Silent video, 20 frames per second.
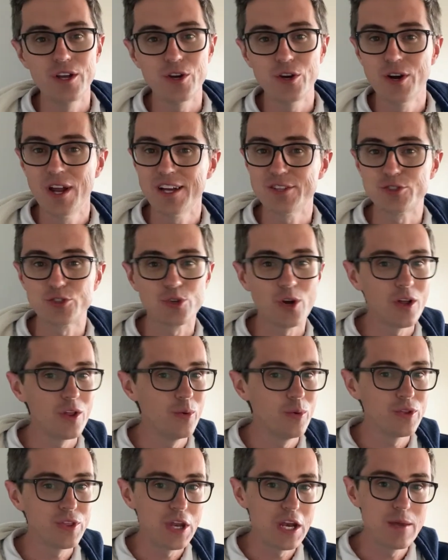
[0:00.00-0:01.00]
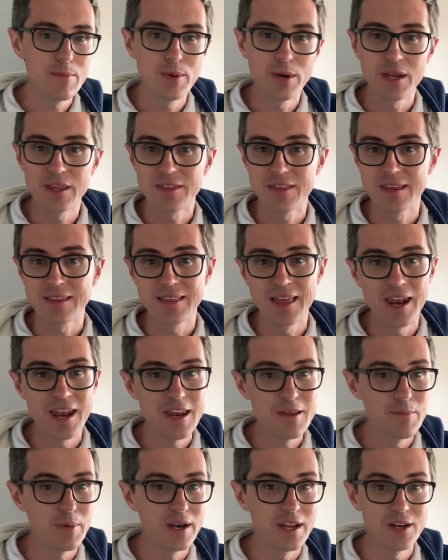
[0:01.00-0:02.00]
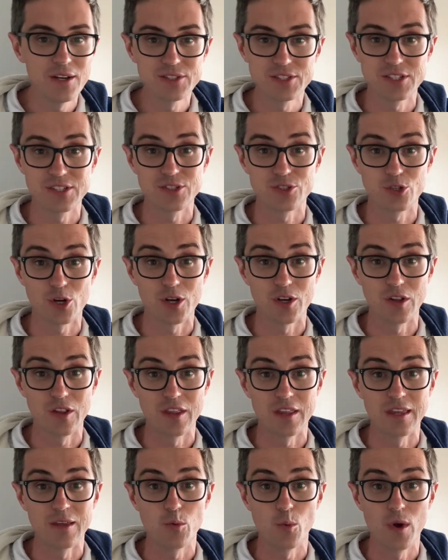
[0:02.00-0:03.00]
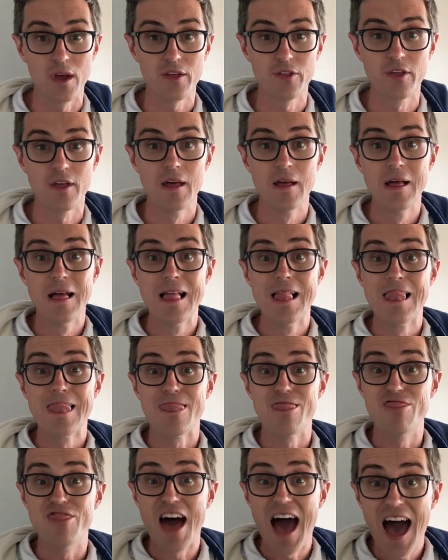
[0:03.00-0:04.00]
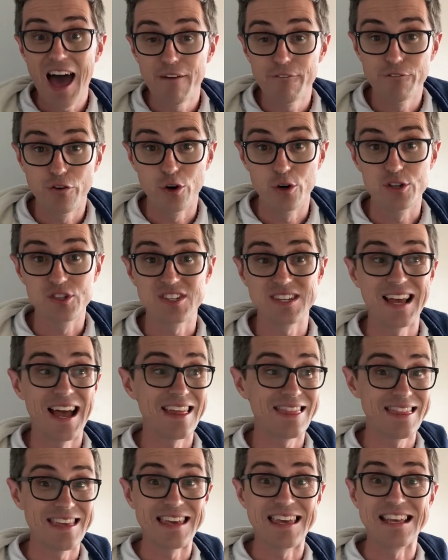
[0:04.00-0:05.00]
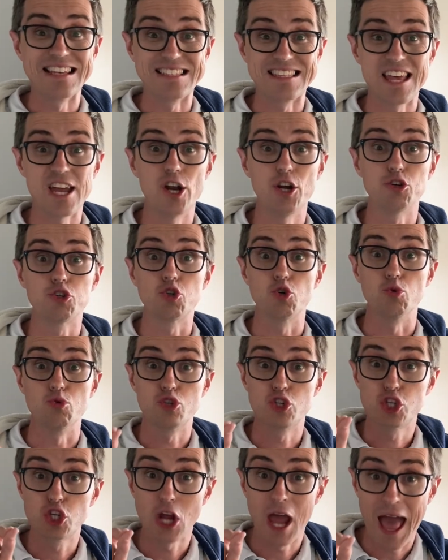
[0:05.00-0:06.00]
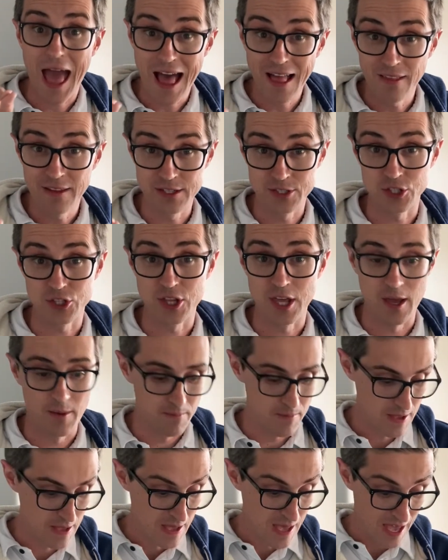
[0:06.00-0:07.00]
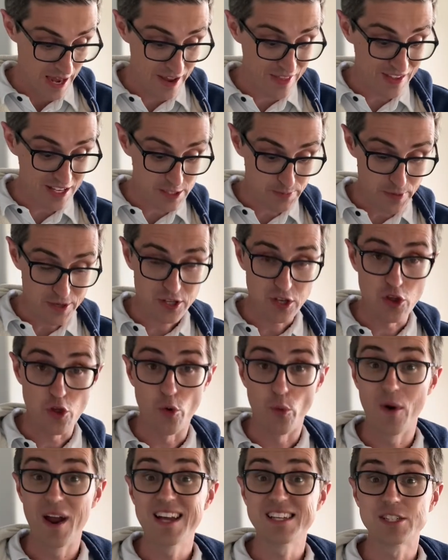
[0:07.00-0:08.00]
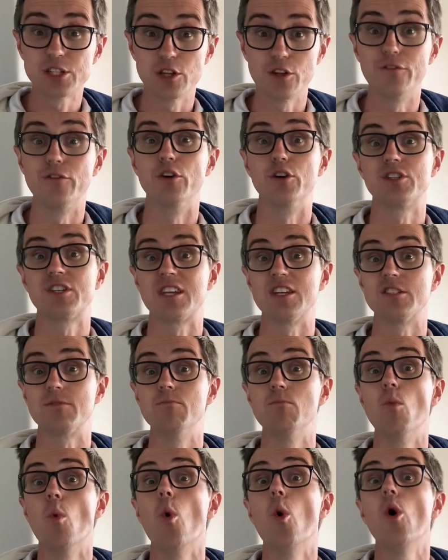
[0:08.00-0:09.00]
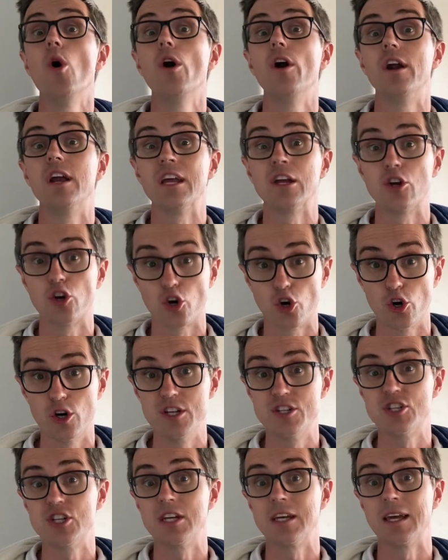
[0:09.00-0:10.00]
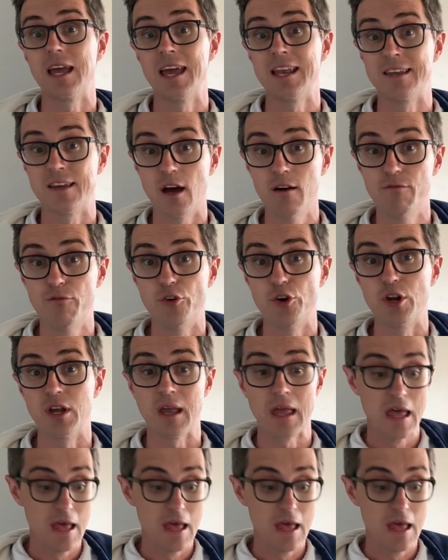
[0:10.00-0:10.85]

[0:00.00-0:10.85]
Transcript: You're not struggling with anything that anybody else isn't struggling with. That verse, I think, is there to challenge them. And I think especially the rest of the verse gets more encouraging and comforting.